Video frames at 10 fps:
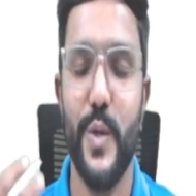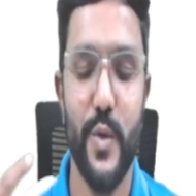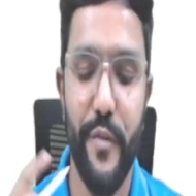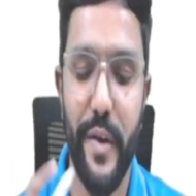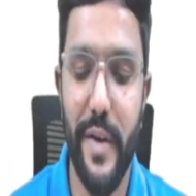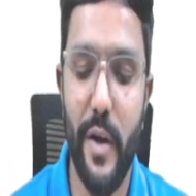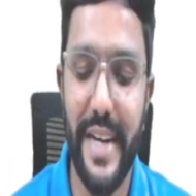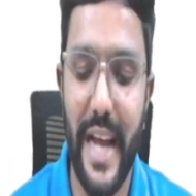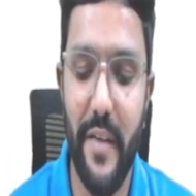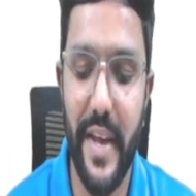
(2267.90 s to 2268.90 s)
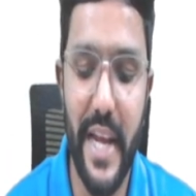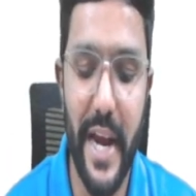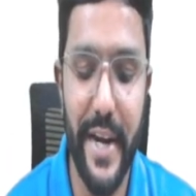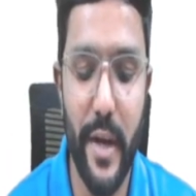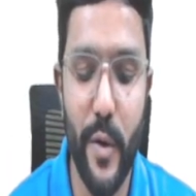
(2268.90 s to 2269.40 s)
So we will not have
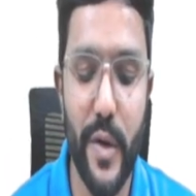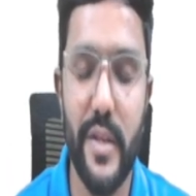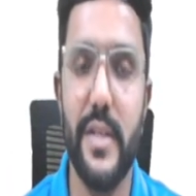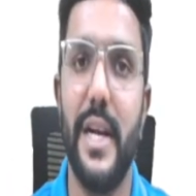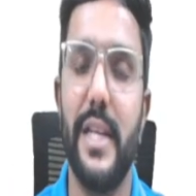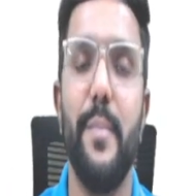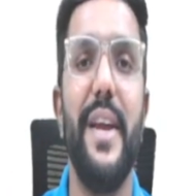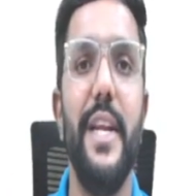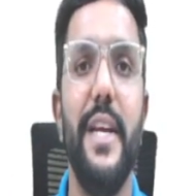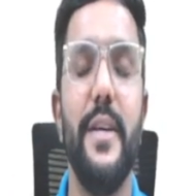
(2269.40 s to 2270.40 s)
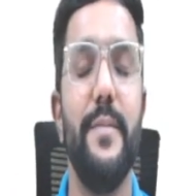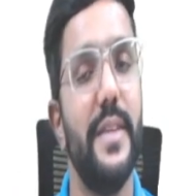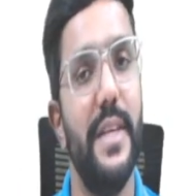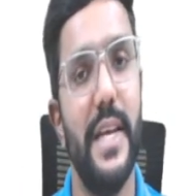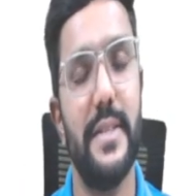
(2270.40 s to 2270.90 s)
any idea about this at the beginning.
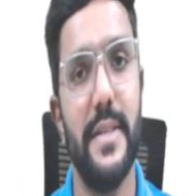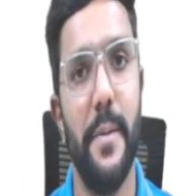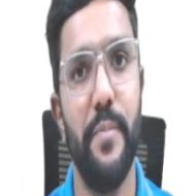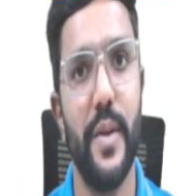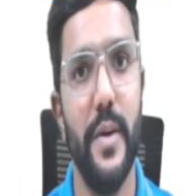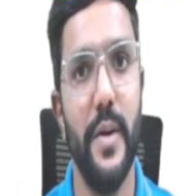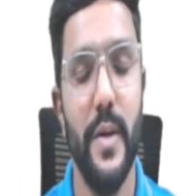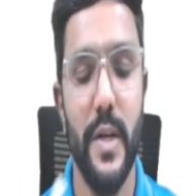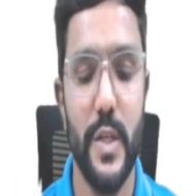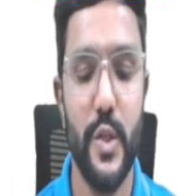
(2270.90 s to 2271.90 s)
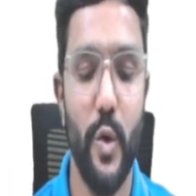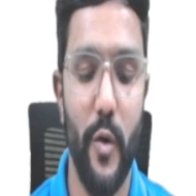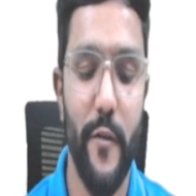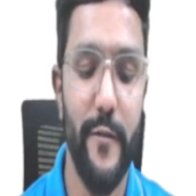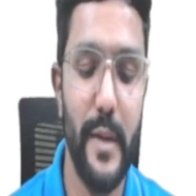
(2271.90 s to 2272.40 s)
Yes, sir.
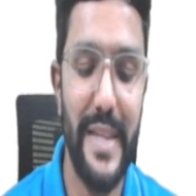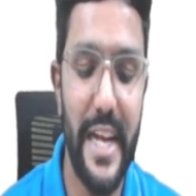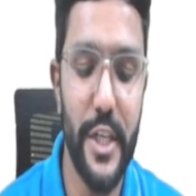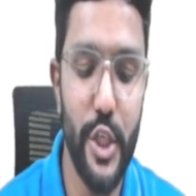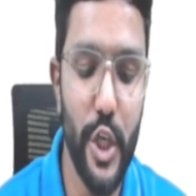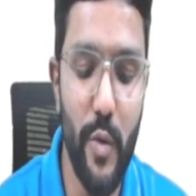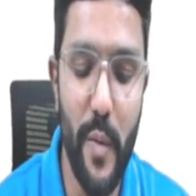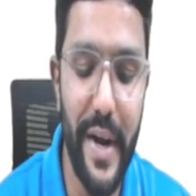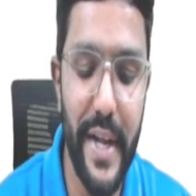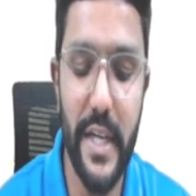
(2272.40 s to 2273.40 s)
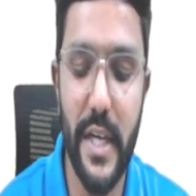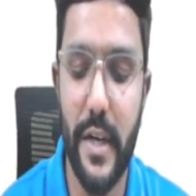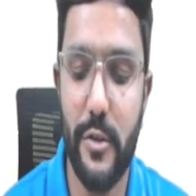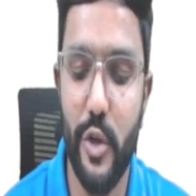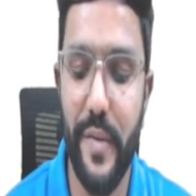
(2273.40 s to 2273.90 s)
So from the actual overhead
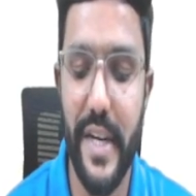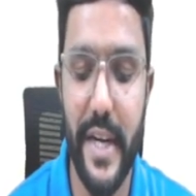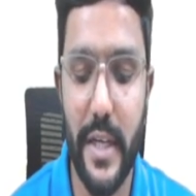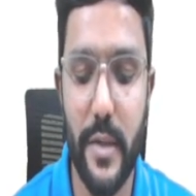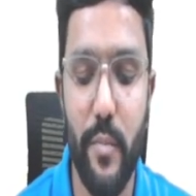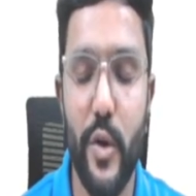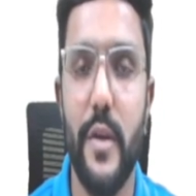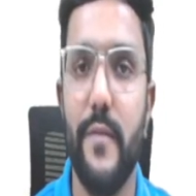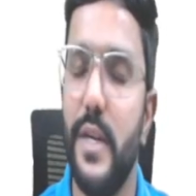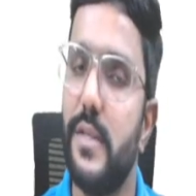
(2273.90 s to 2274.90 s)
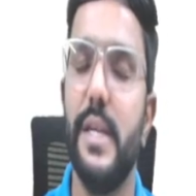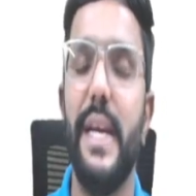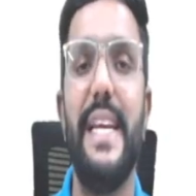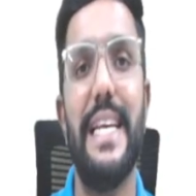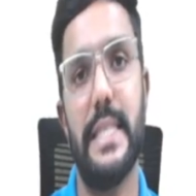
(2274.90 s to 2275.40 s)
incurred, should we deduct both of this?
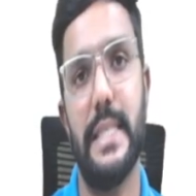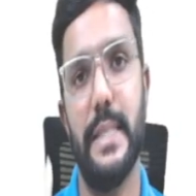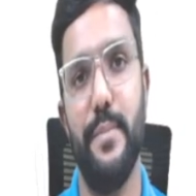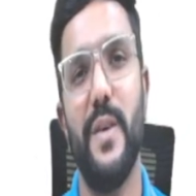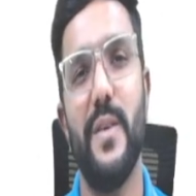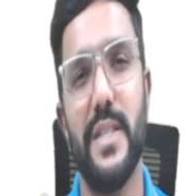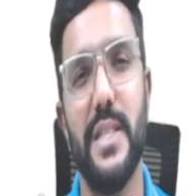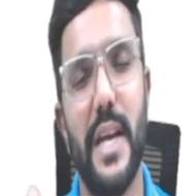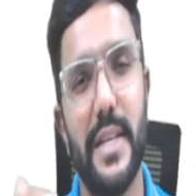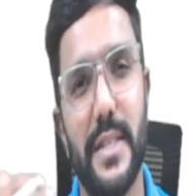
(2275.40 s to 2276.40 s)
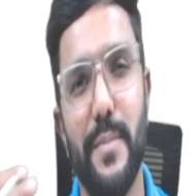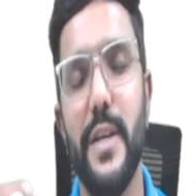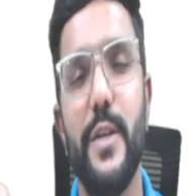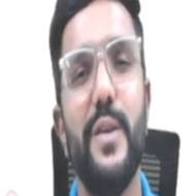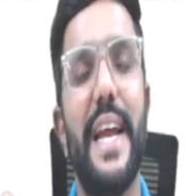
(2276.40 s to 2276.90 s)
Yes, because these are
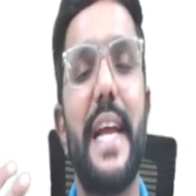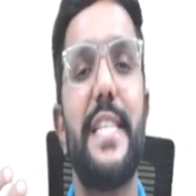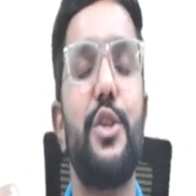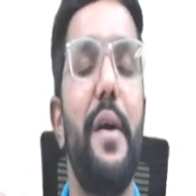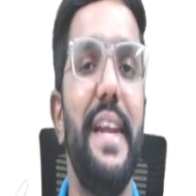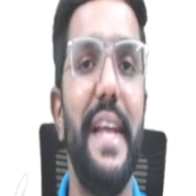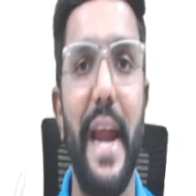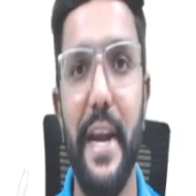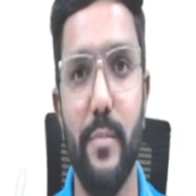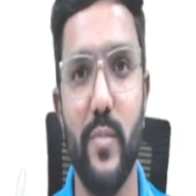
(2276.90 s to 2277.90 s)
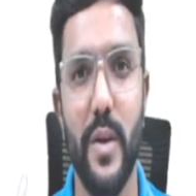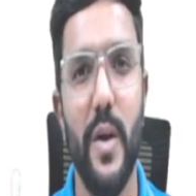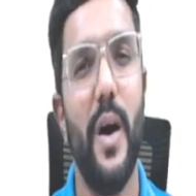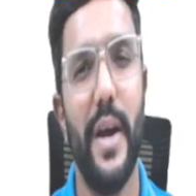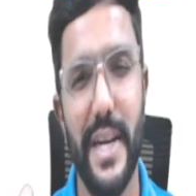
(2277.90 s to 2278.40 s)
similar to like extraordinary item,
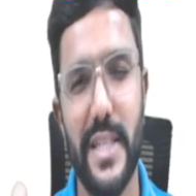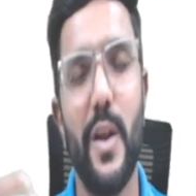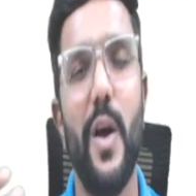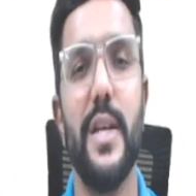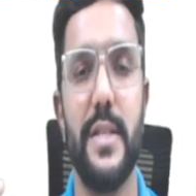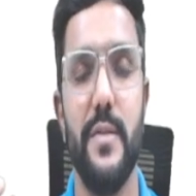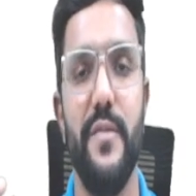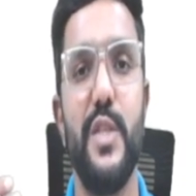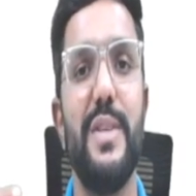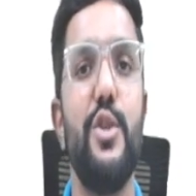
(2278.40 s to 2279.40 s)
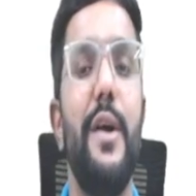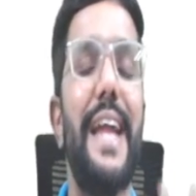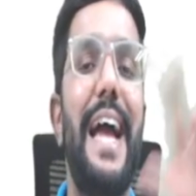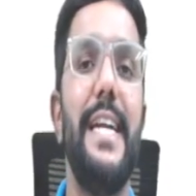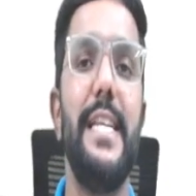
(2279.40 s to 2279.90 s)
or it is a loss which was
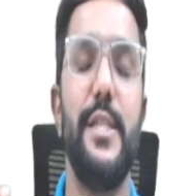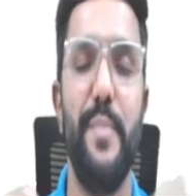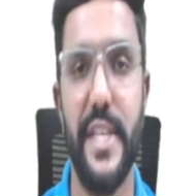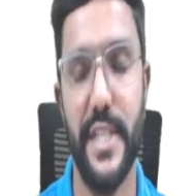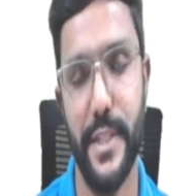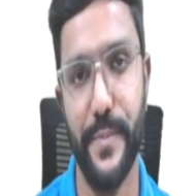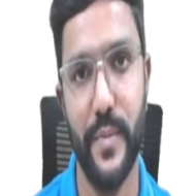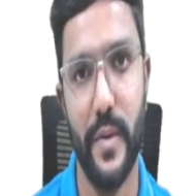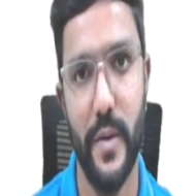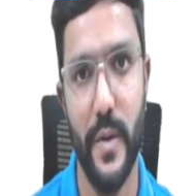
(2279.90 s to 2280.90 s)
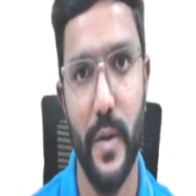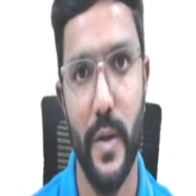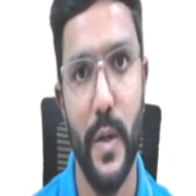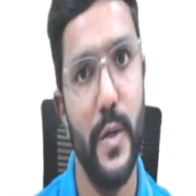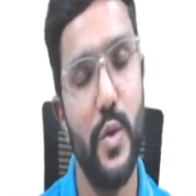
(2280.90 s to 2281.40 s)
not anticipated.
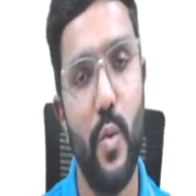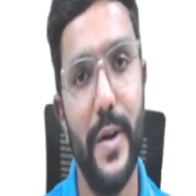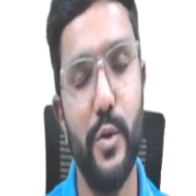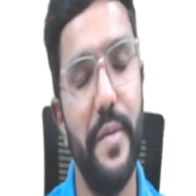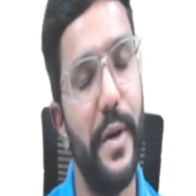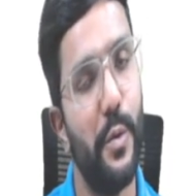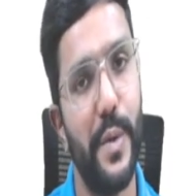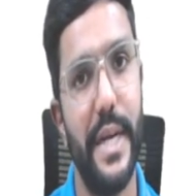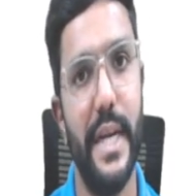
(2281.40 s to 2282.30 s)
So what should we do?